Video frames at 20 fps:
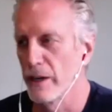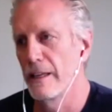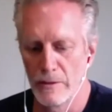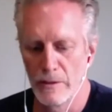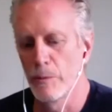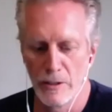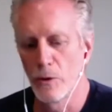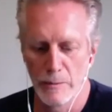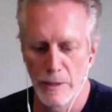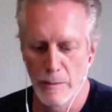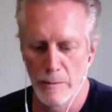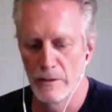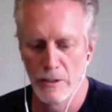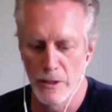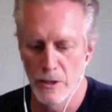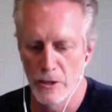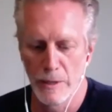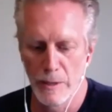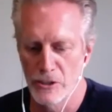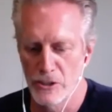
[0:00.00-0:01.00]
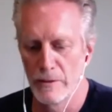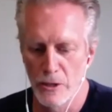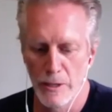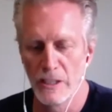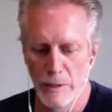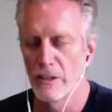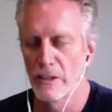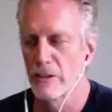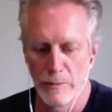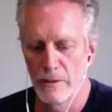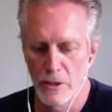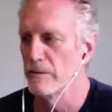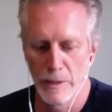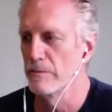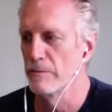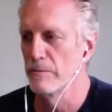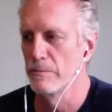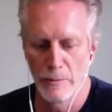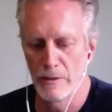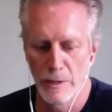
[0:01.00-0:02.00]
you know, maybe their seeker
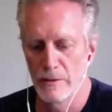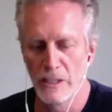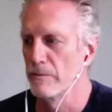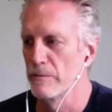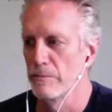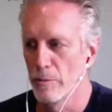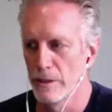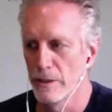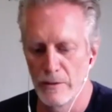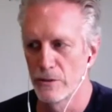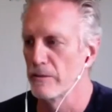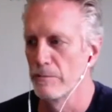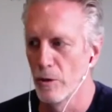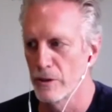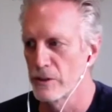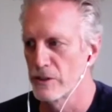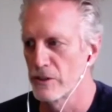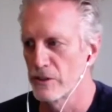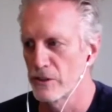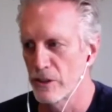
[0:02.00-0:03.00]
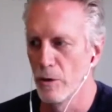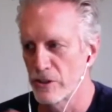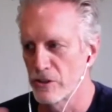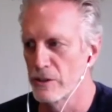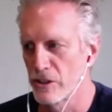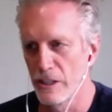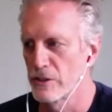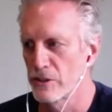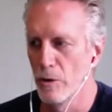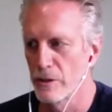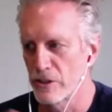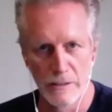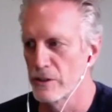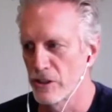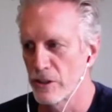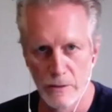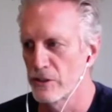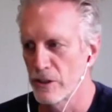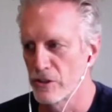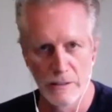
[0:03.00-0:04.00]
moment or a searching
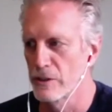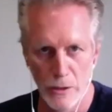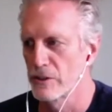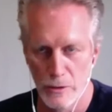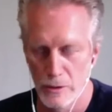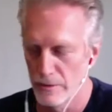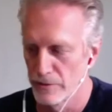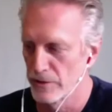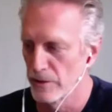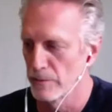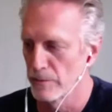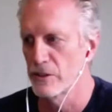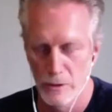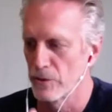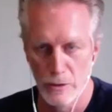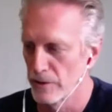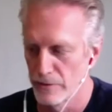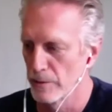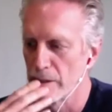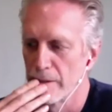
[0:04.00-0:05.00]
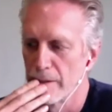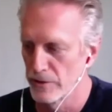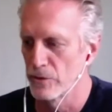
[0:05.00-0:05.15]
mode of some sort.